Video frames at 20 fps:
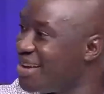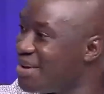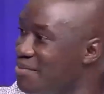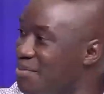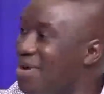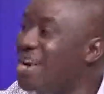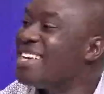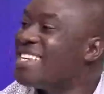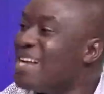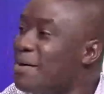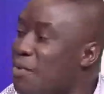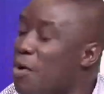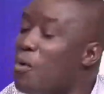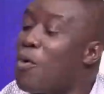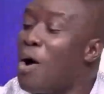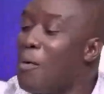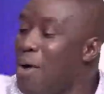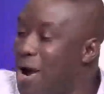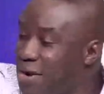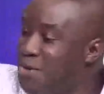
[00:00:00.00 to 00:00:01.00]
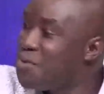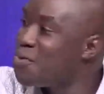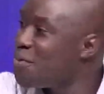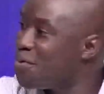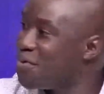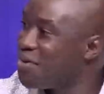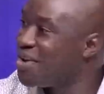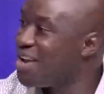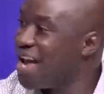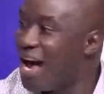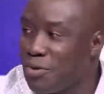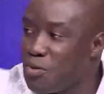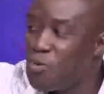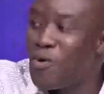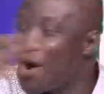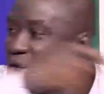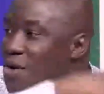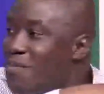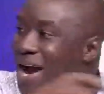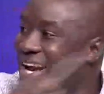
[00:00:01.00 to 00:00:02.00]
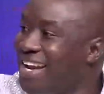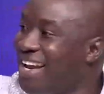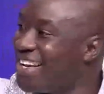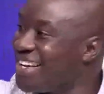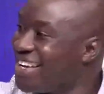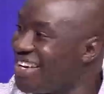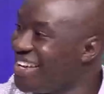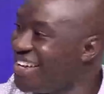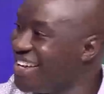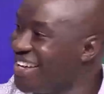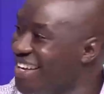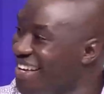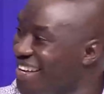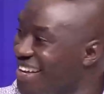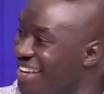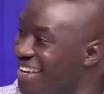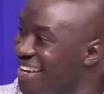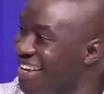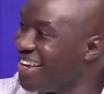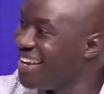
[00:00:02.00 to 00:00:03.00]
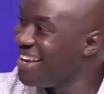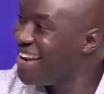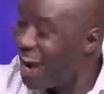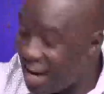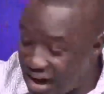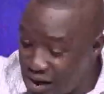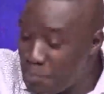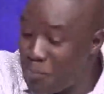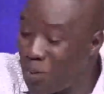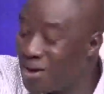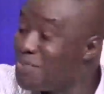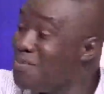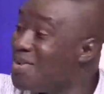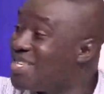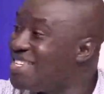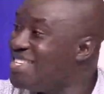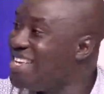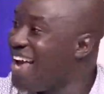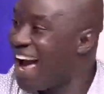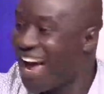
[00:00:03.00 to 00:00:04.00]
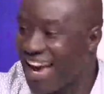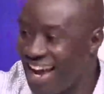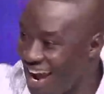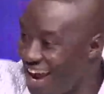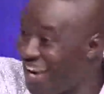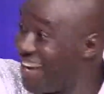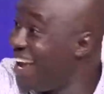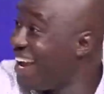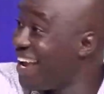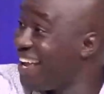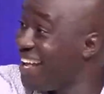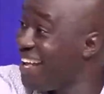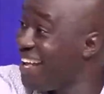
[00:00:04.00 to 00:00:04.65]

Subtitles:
but example where were you and who were you by then and put me see ya and